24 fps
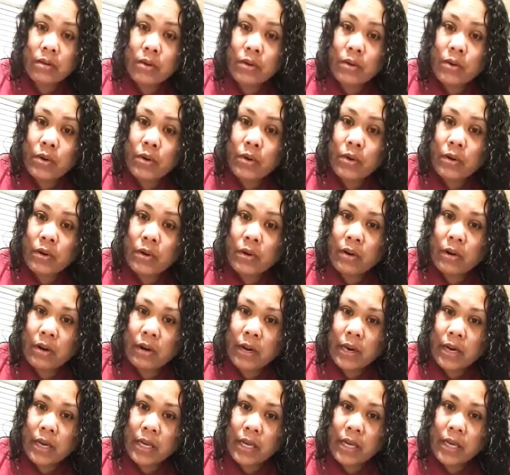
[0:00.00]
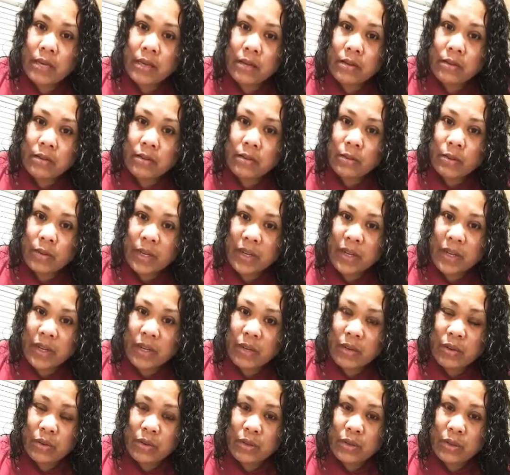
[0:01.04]
or you don't want to
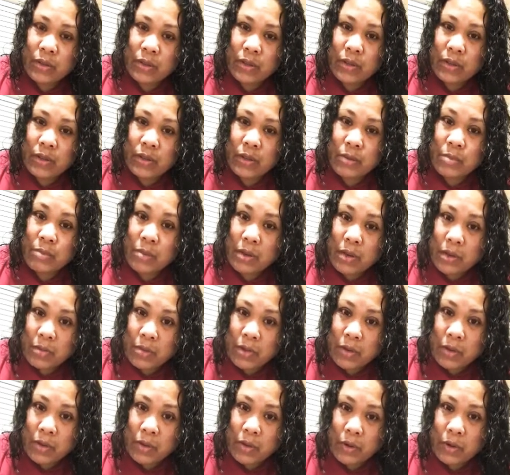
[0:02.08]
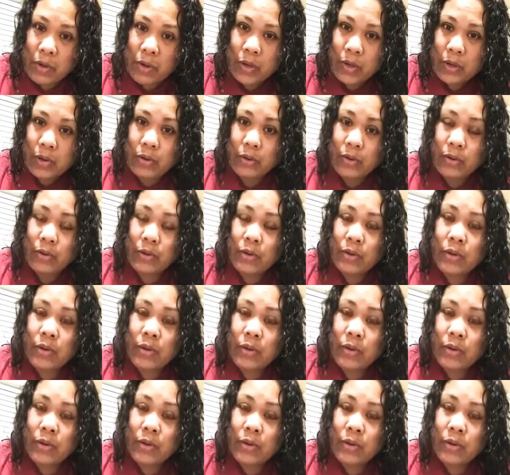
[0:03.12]
use the baby oil